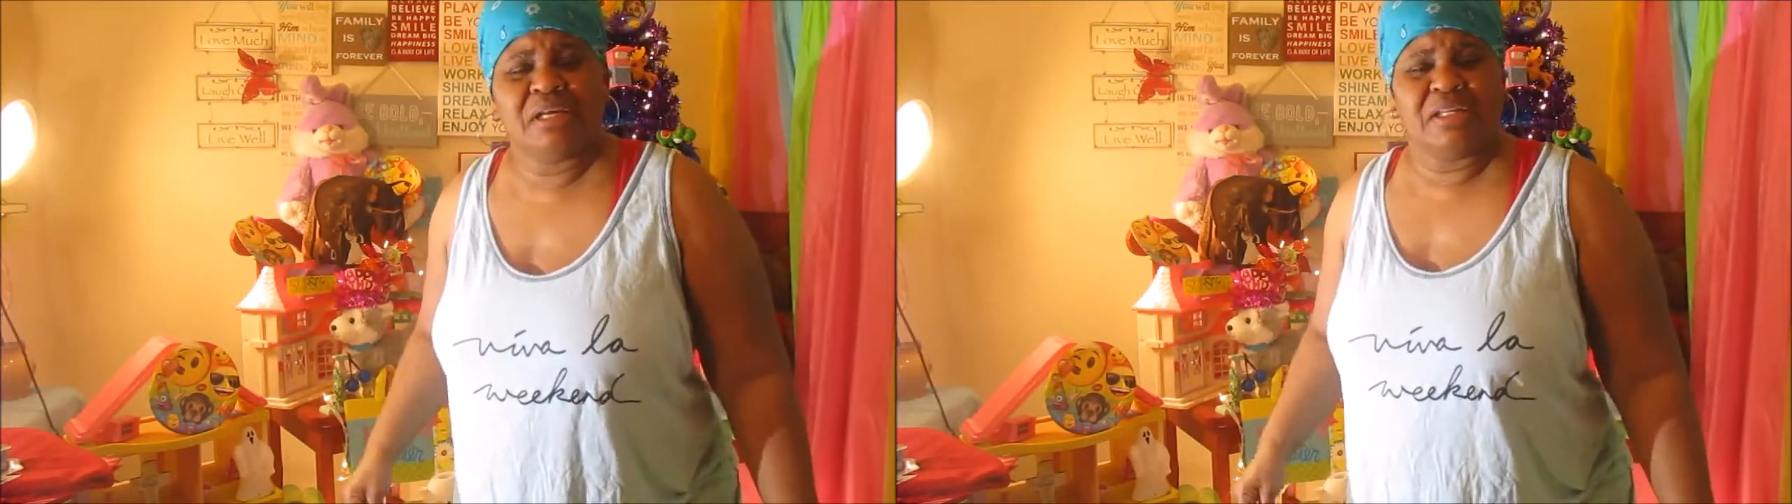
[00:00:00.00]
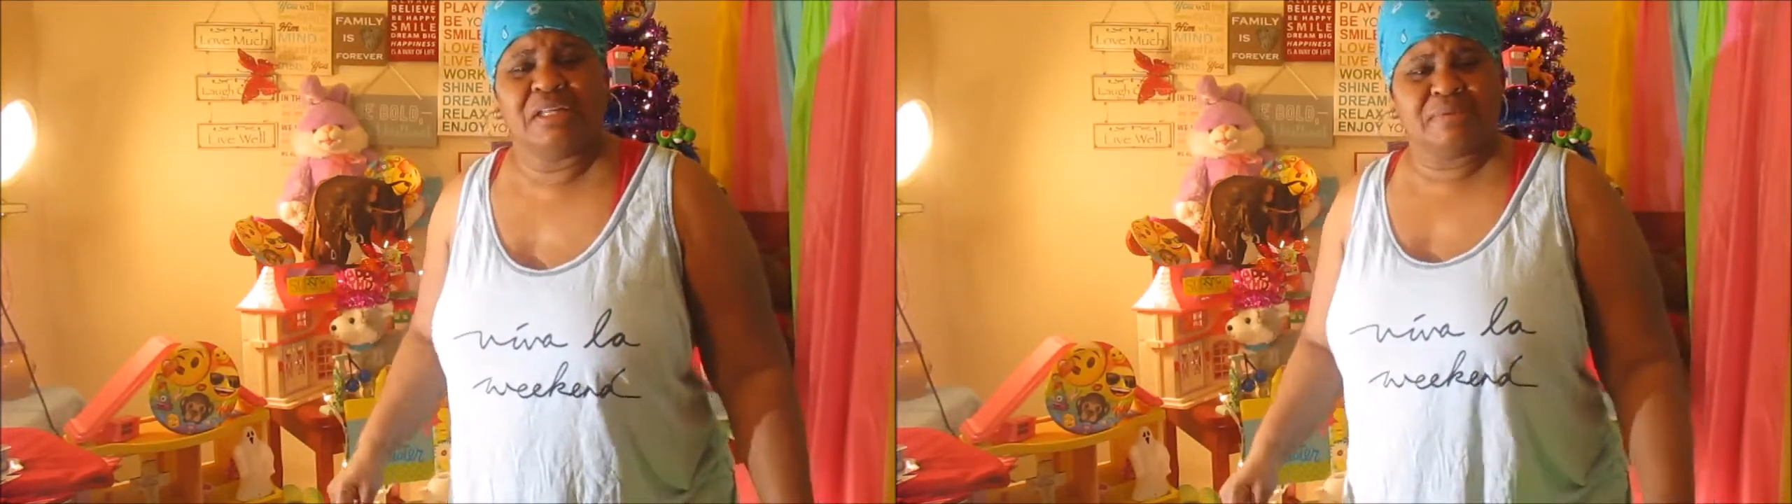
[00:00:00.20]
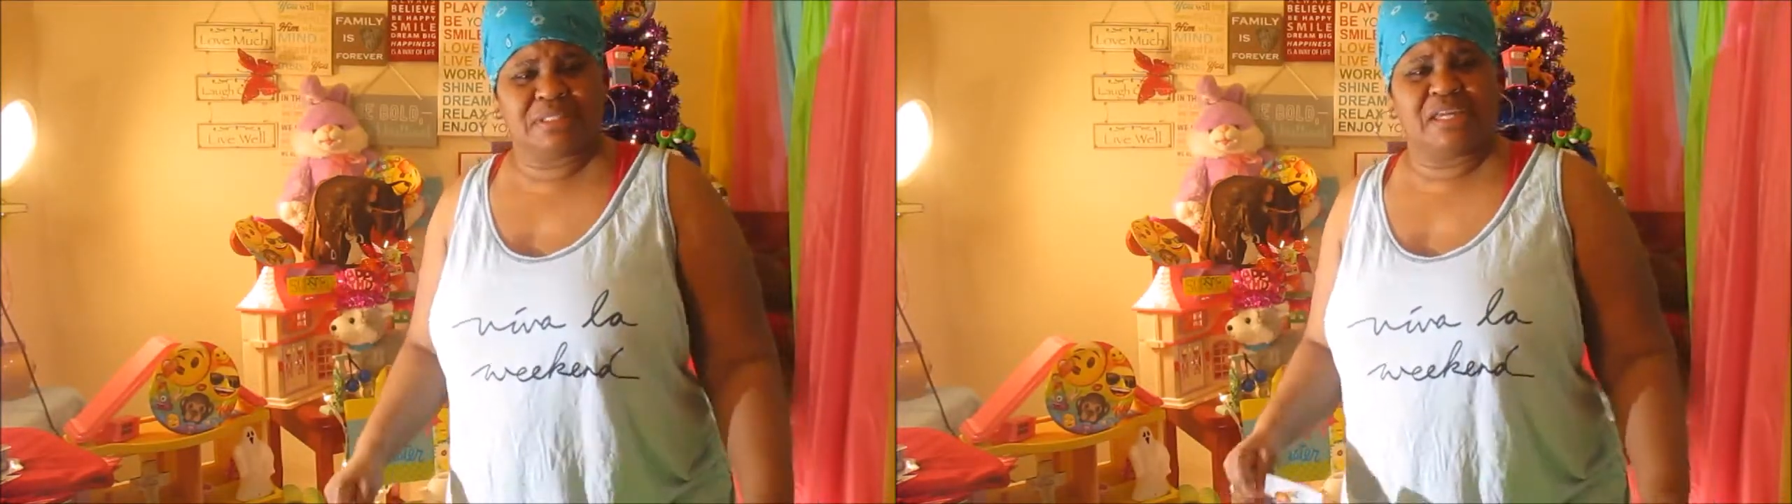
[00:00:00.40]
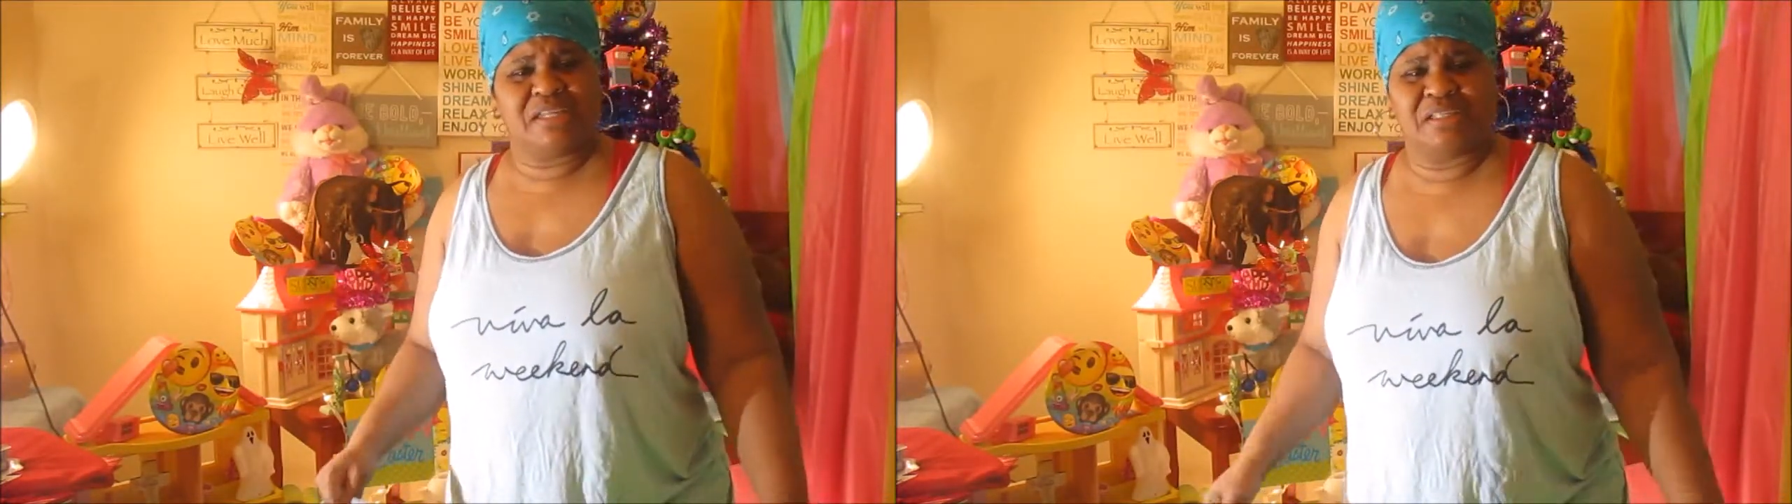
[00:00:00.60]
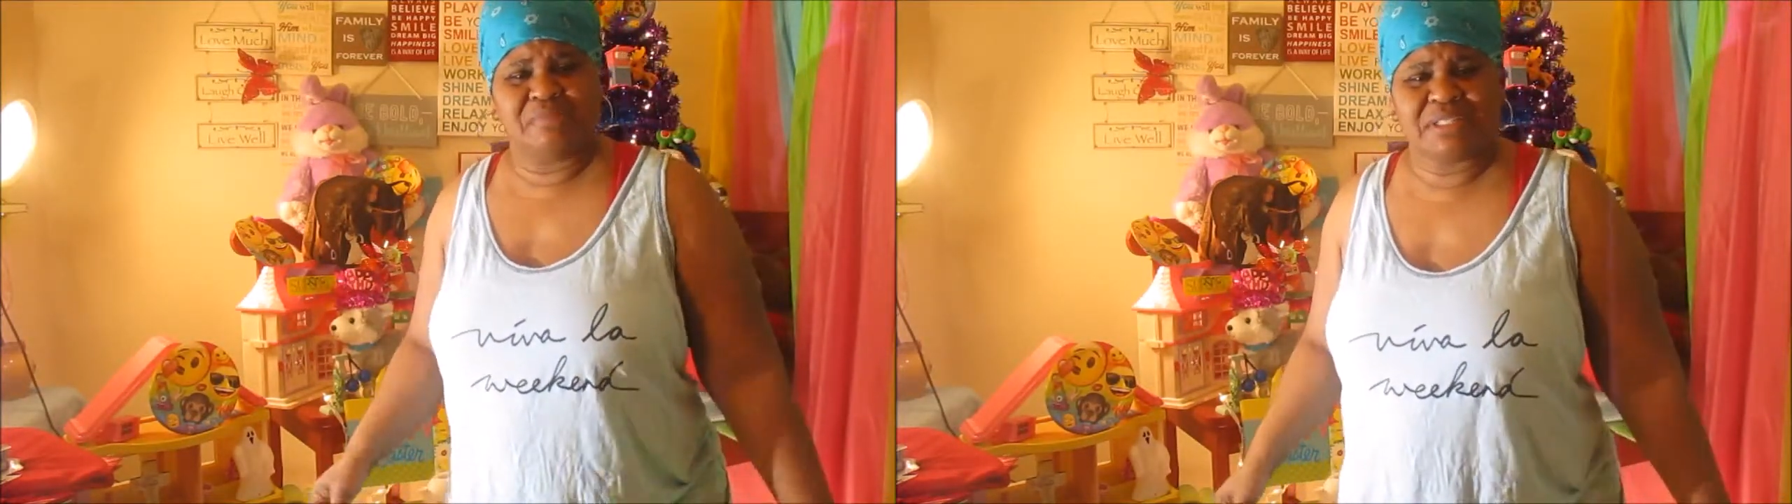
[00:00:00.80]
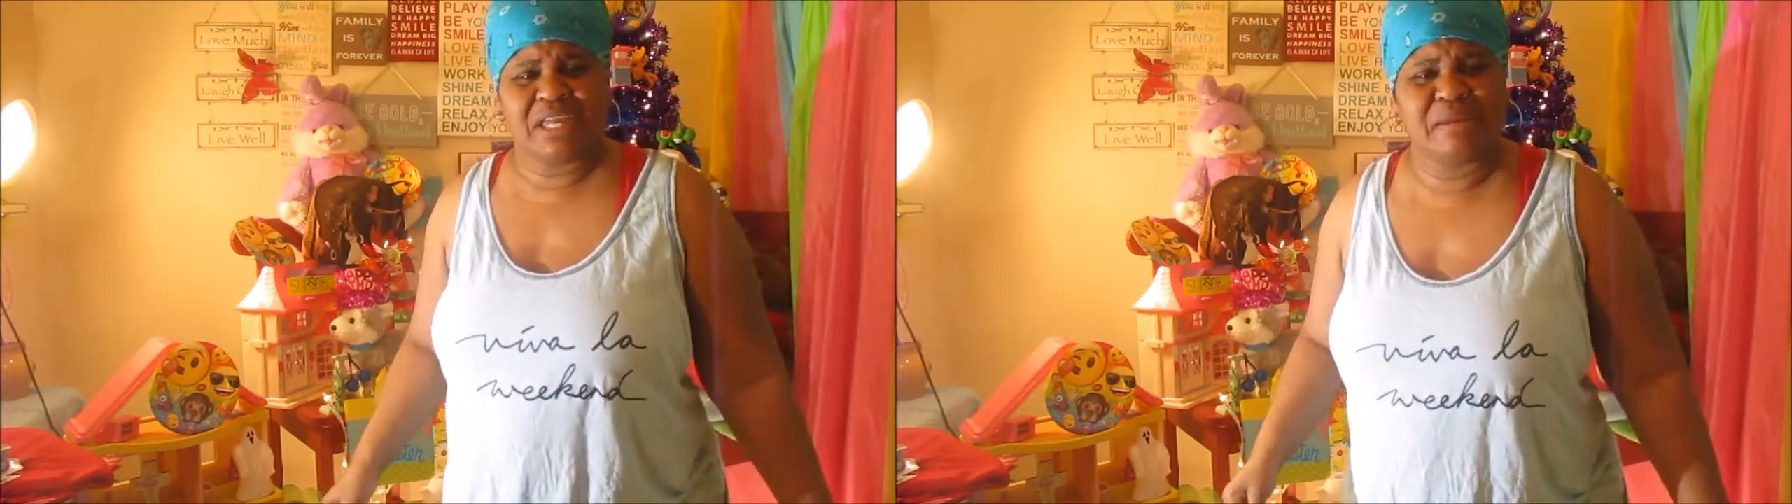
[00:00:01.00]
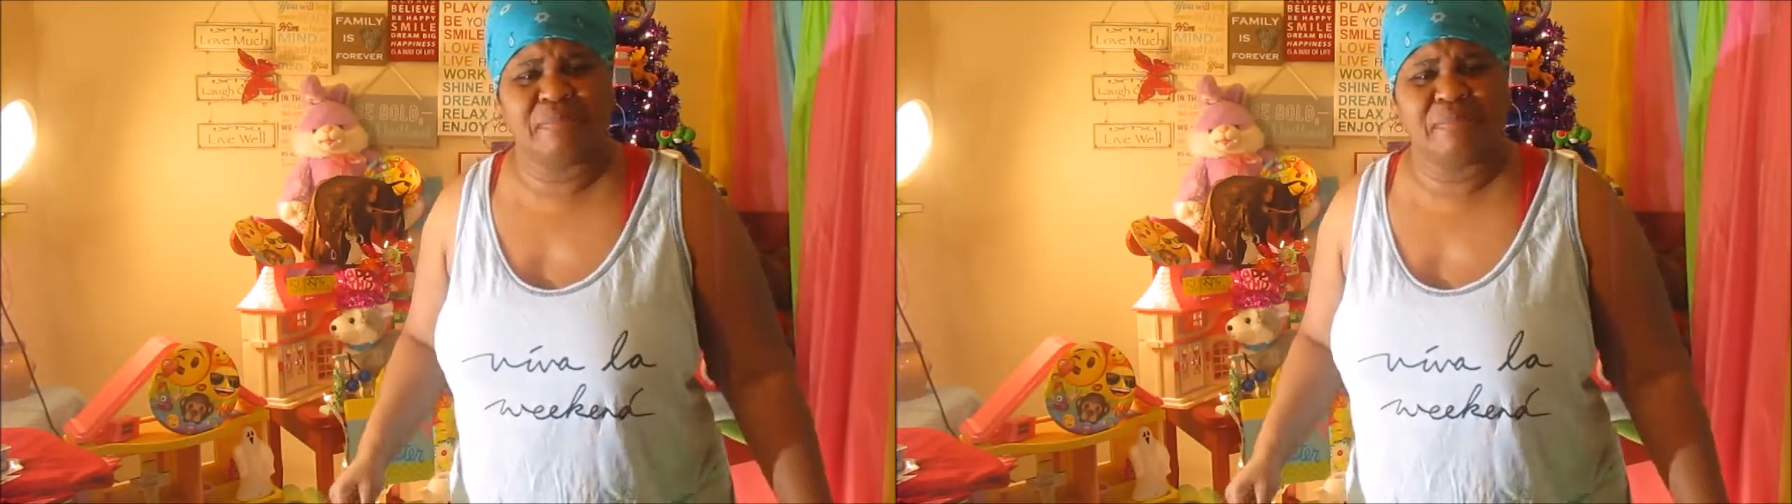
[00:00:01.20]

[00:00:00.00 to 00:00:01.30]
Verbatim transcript: let me tell you, let me tell your